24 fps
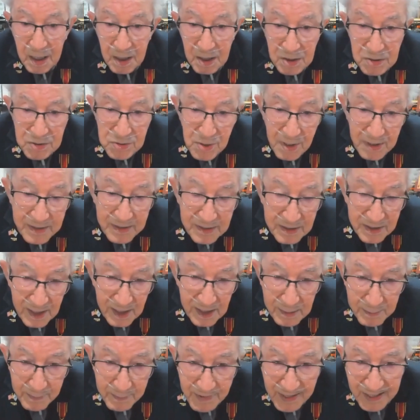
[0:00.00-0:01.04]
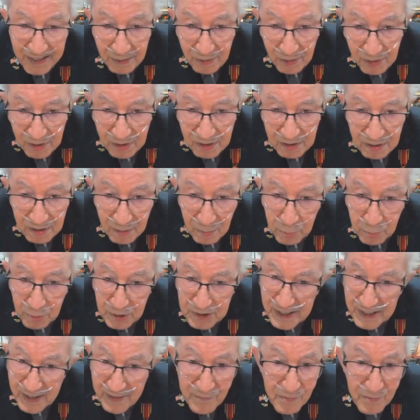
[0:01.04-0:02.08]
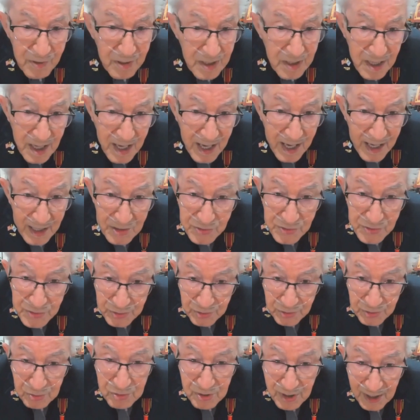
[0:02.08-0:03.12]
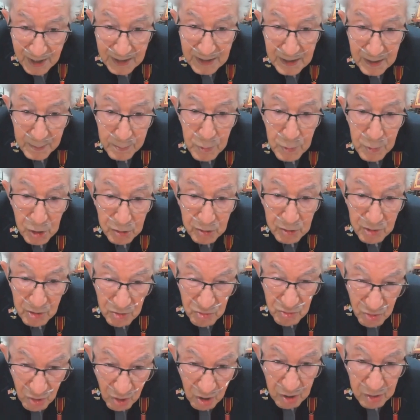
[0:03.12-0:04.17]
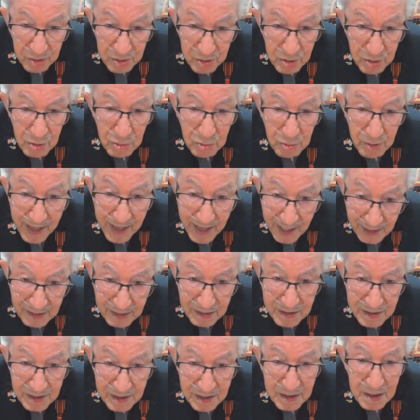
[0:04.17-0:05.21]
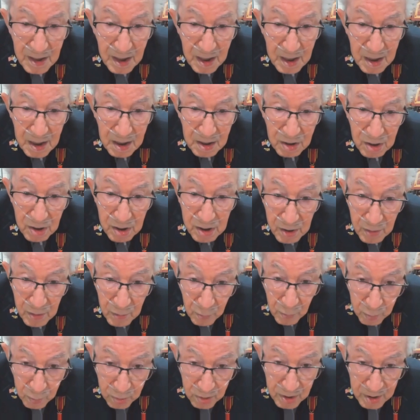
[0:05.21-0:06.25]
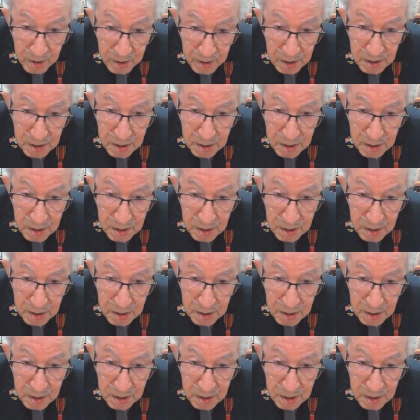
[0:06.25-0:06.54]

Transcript: So I tell my uncle, whatever he asks you, tell him you can run, you're healthy, you can work.